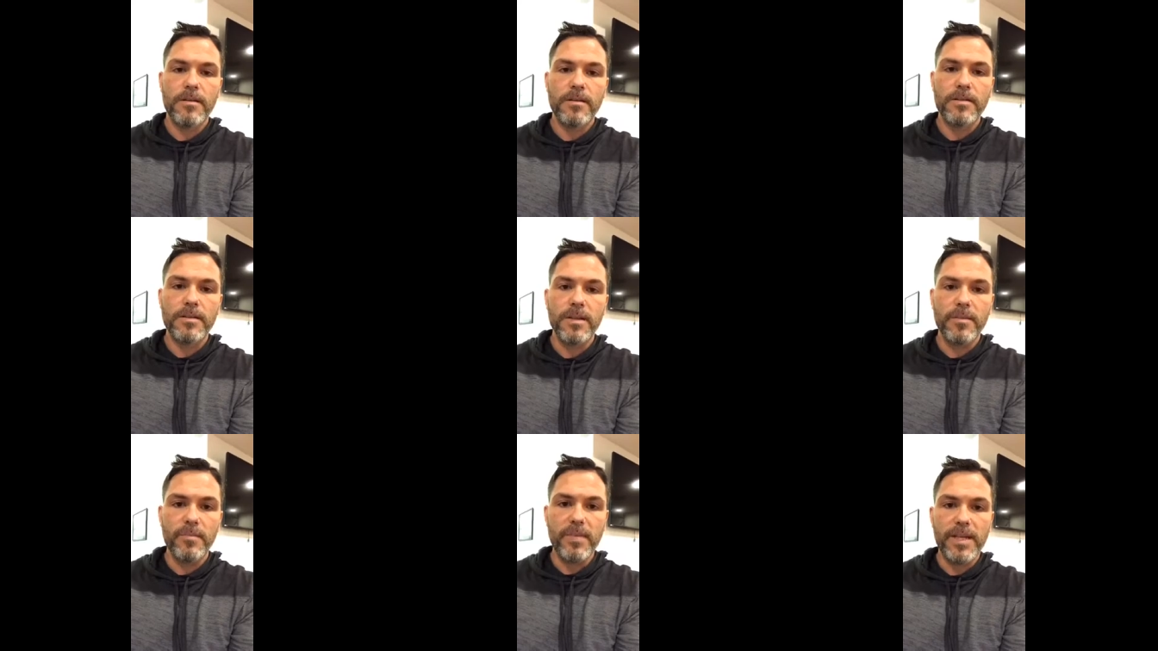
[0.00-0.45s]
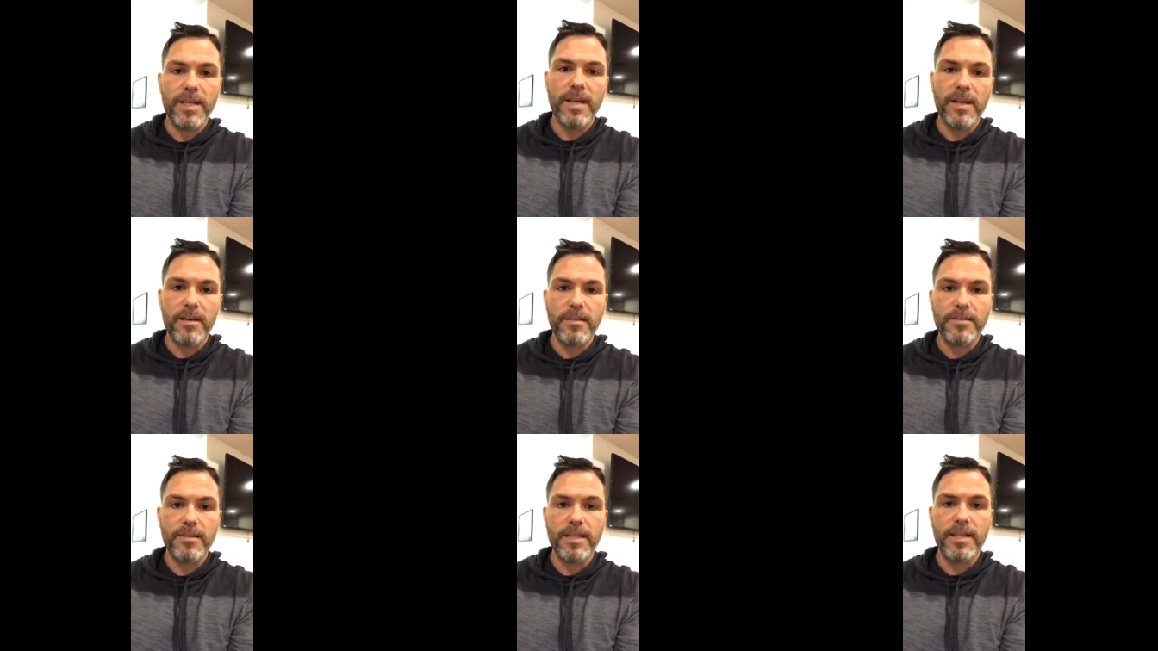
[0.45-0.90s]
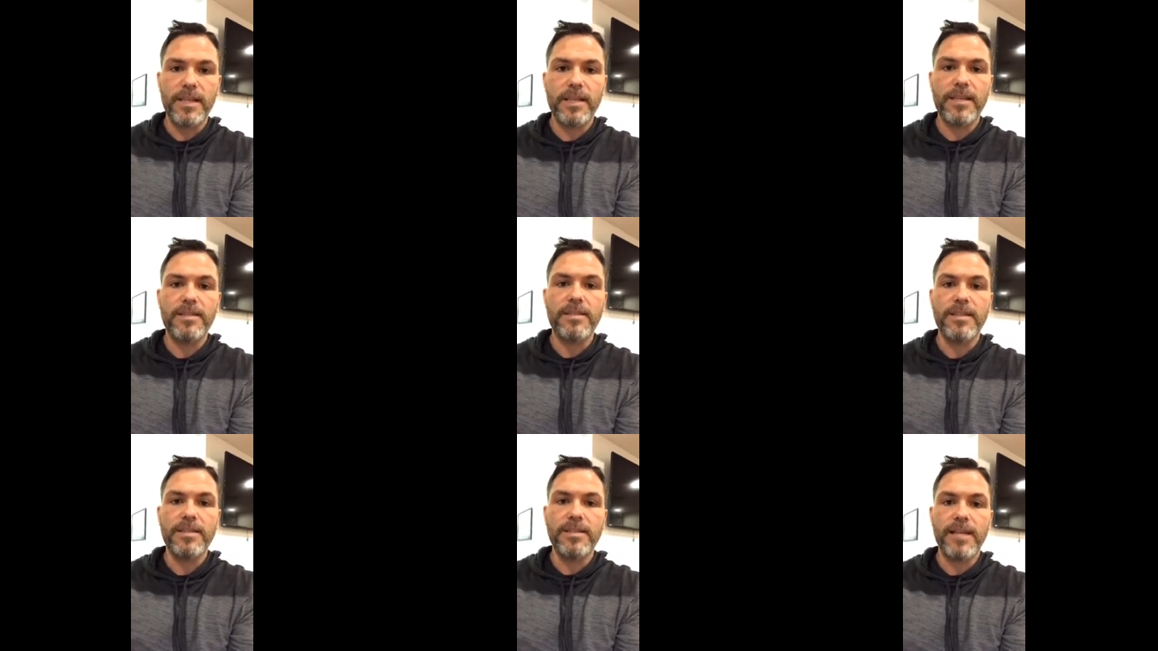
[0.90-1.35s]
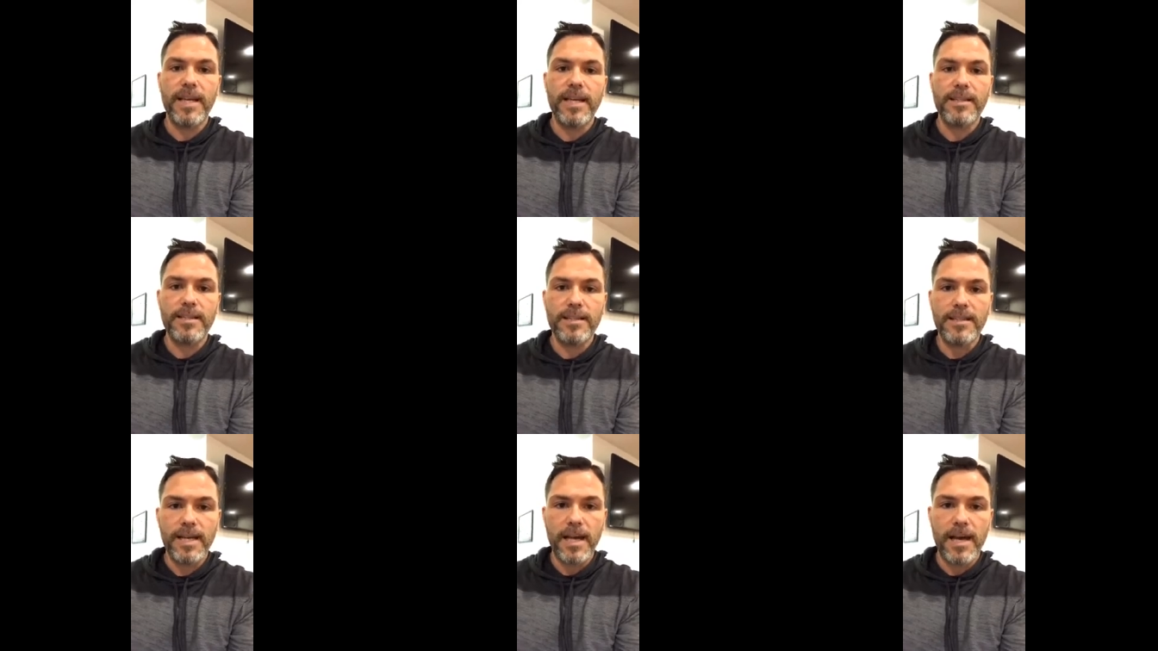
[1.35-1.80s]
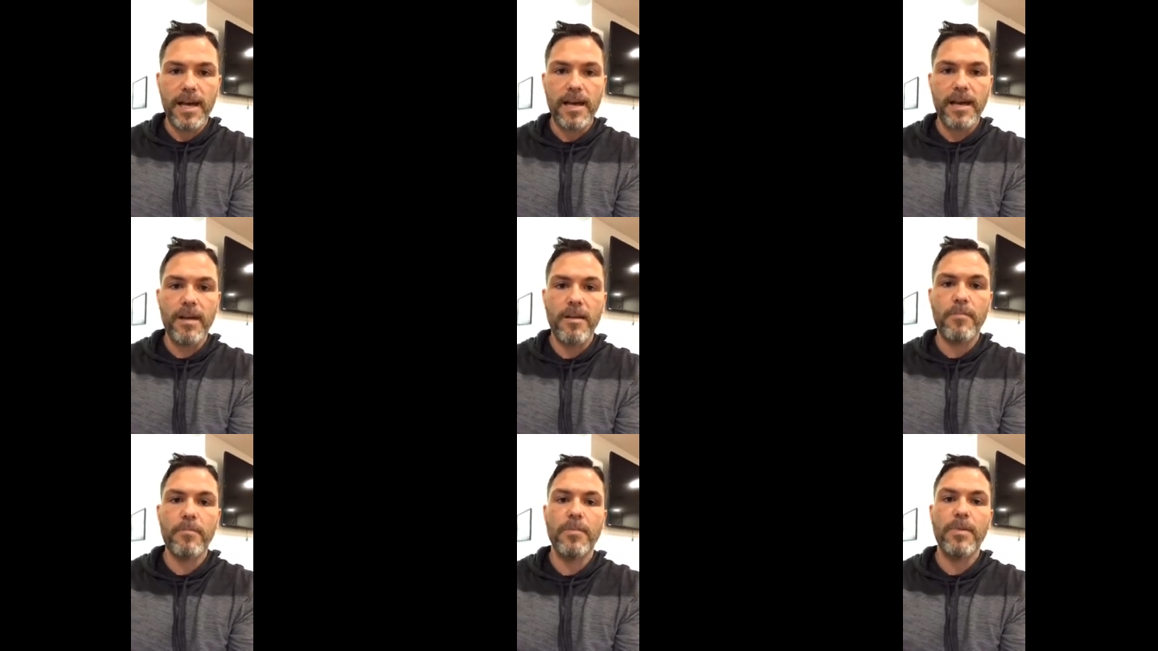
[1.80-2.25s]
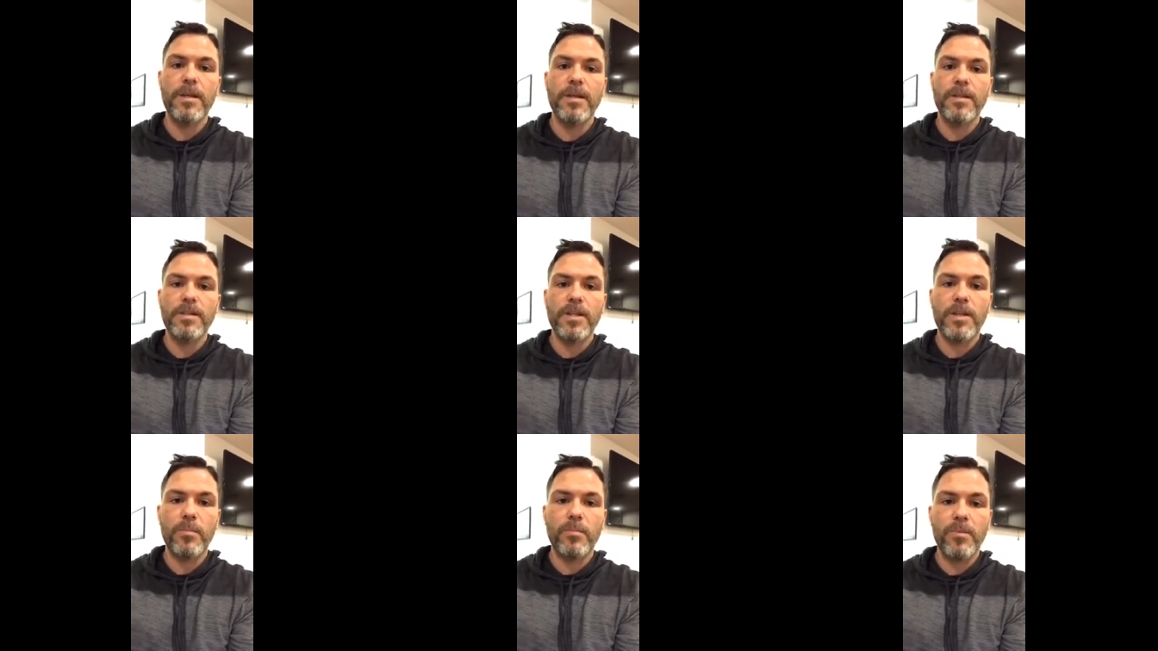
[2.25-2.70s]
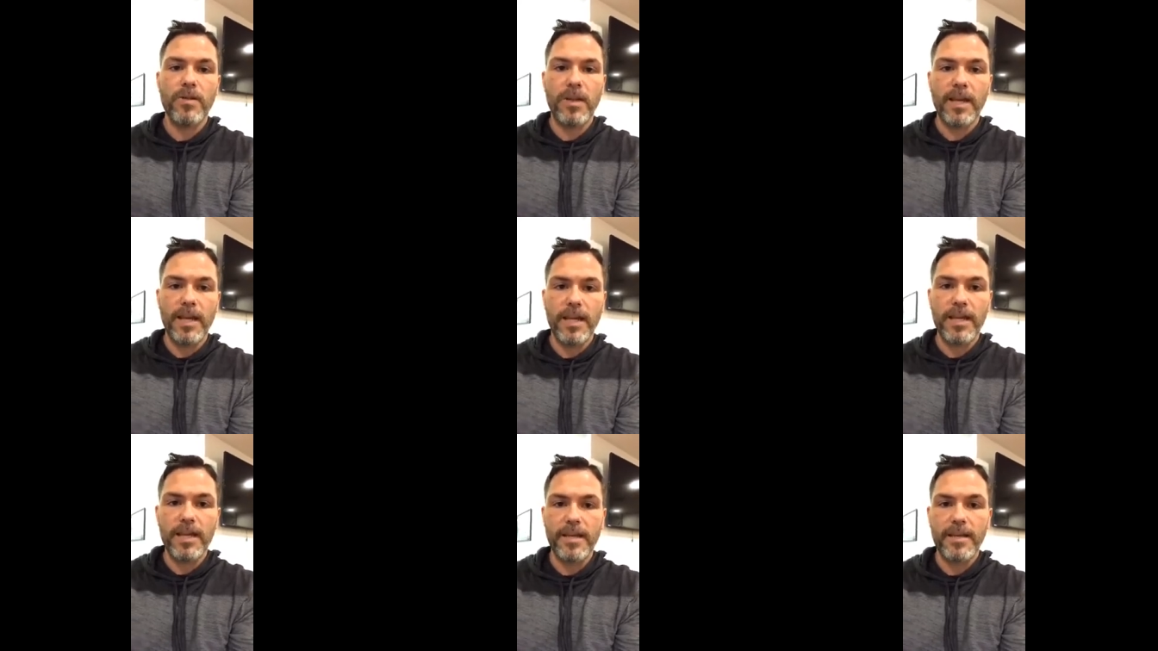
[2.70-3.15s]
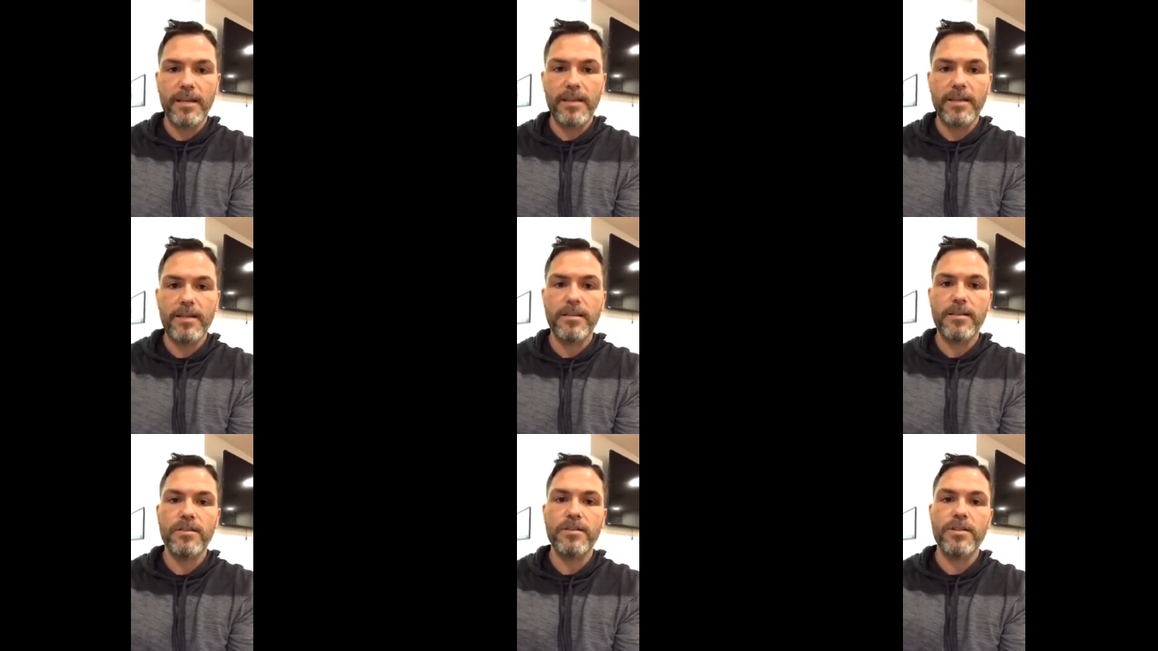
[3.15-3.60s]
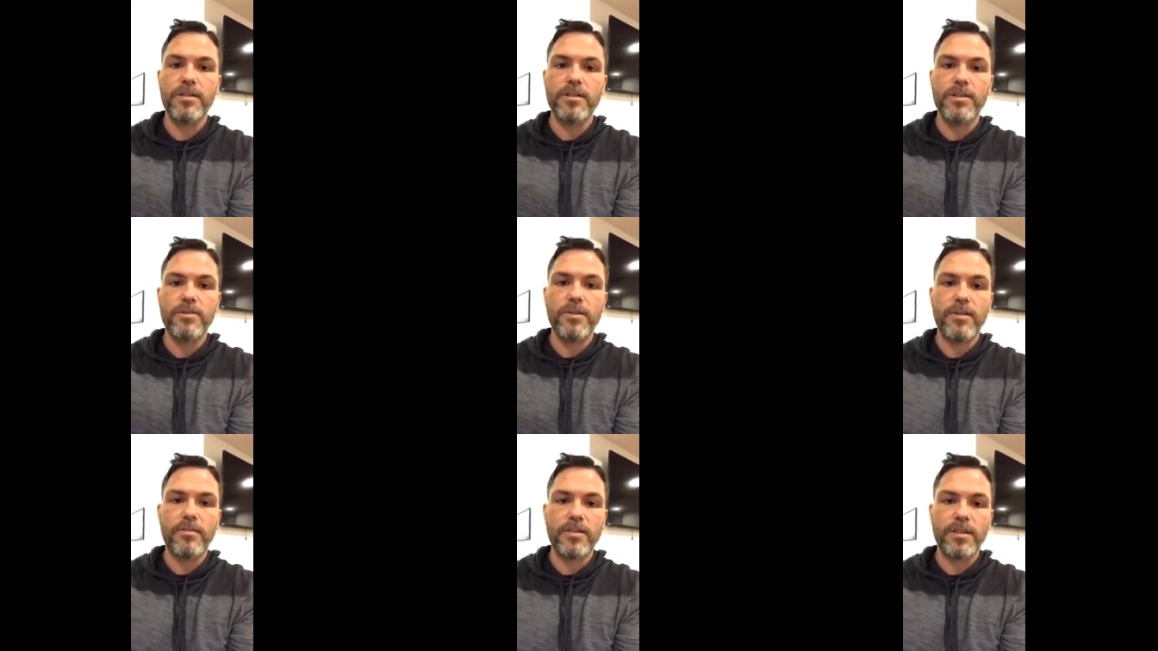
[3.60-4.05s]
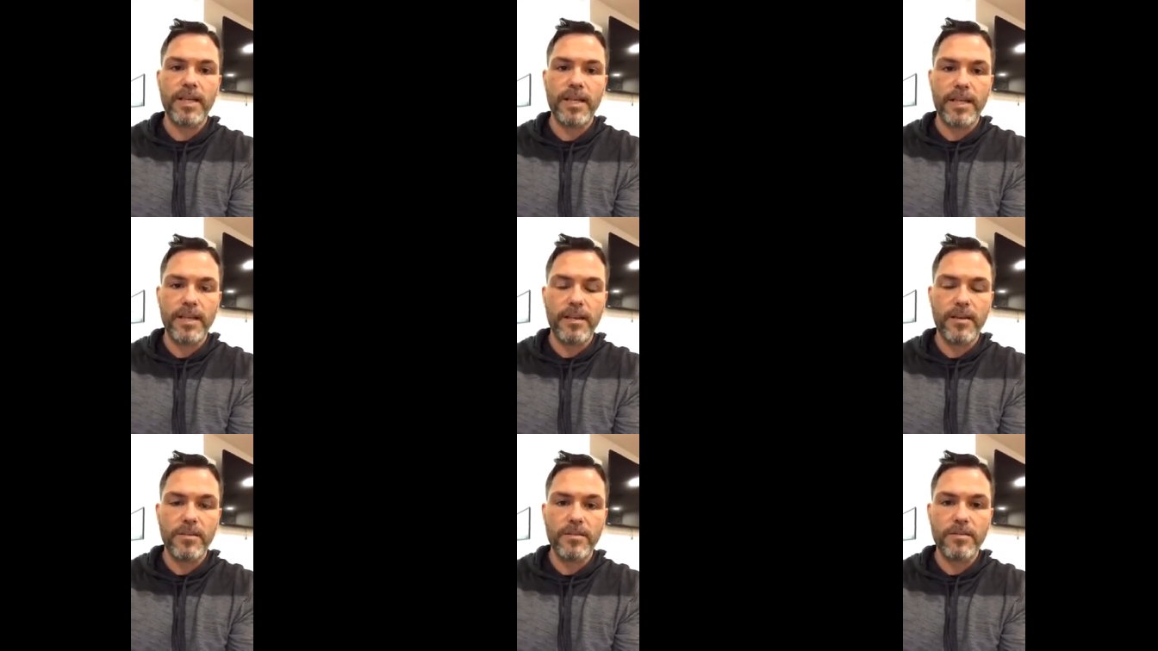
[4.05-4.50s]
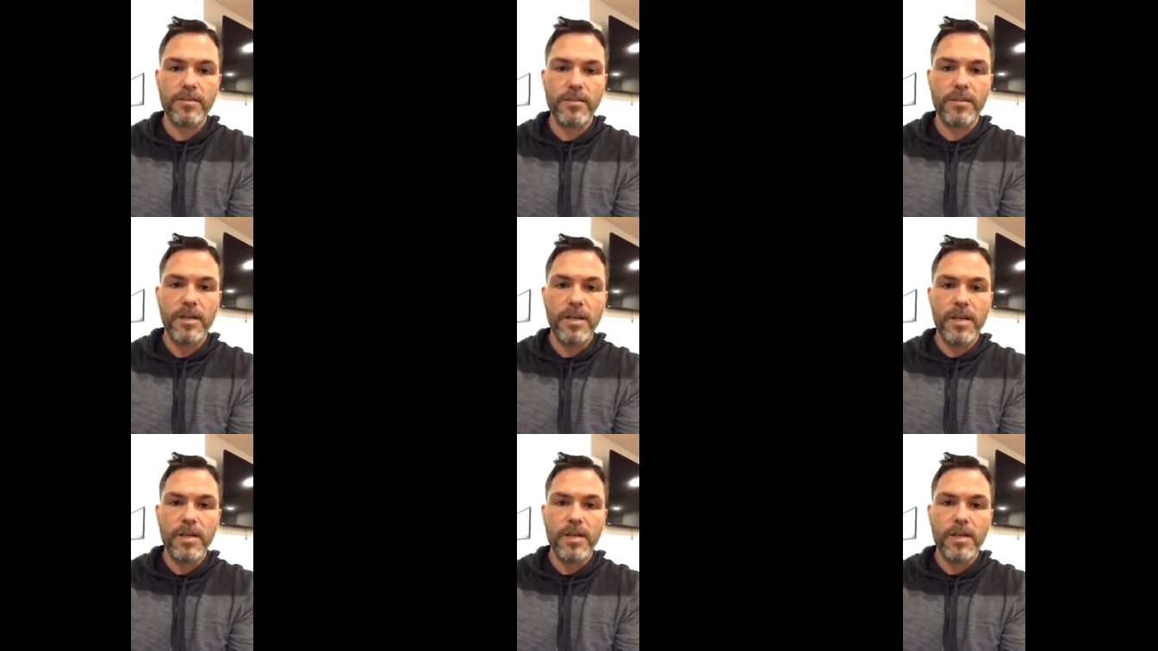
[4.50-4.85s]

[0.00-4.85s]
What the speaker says: to be healthy, to take the time, to plan, to do everything else.